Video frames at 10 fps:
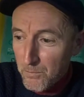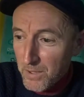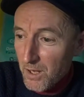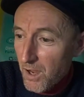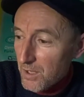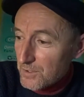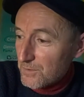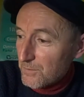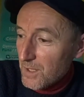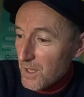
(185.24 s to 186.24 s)
because
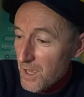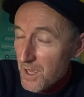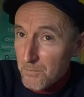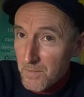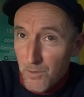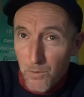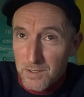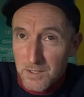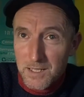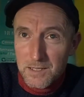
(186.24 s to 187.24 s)
it
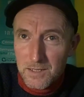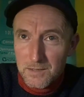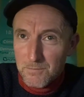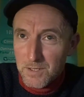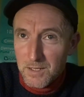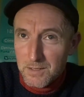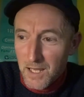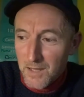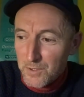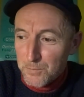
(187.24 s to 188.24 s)
wasn't easy to
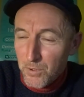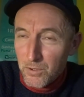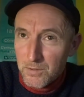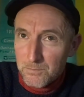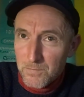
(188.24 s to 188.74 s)
get this book